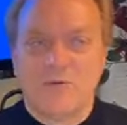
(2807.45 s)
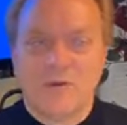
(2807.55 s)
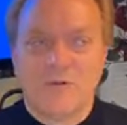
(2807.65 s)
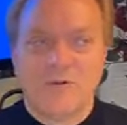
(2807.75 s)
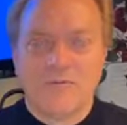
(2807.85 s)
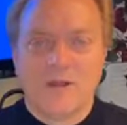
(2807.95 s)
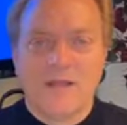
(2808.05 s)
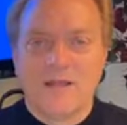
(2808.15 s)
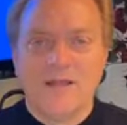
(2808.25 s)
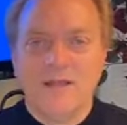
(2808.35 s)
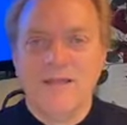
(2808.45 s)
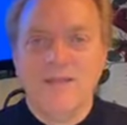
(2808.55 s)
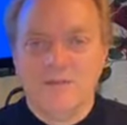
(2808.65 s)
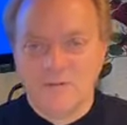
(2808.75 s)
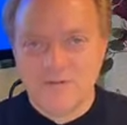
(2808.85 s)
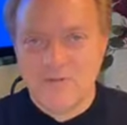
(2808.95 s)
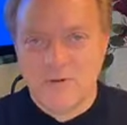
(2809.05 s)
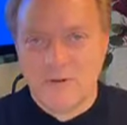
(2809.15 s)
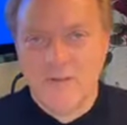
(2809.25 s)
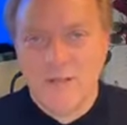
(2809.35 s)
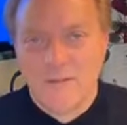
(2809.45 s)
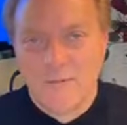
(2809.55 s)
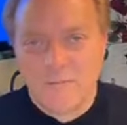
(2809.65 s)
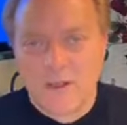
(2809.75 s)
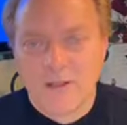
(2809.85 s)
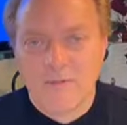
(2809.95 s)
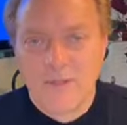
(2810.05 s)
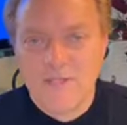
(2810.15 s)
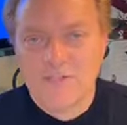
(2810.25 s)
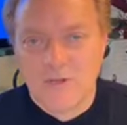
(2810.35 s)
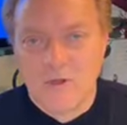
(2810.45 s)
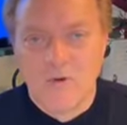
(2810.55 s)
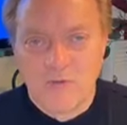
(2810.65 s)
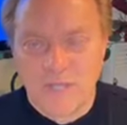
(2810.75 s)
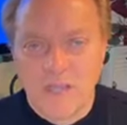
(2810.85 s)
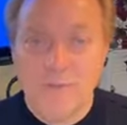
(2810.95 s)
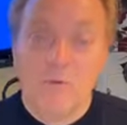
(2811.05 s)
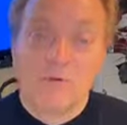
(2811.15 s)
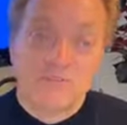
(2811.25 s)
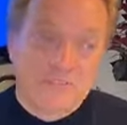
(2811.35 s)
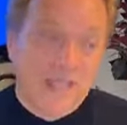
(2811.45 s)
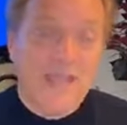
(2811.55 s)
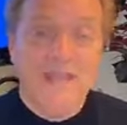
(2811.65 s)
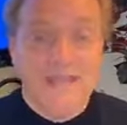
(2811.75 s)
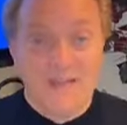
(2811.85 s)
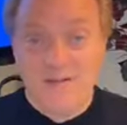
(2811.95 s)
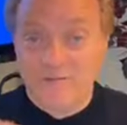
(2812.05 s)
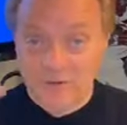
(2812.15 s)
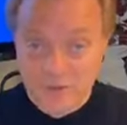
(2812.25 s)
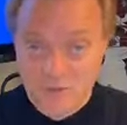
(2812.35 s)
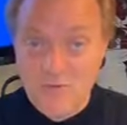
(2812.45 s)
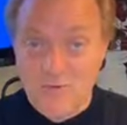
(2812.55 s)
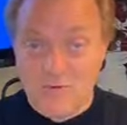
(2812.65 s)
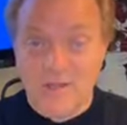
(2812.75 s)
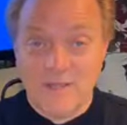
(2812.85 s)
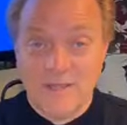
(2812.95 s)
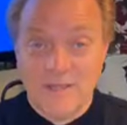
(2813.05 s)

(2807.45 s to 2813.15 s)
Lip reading: We're not going to kneel to your proclamation, O king, but we're standing here for you.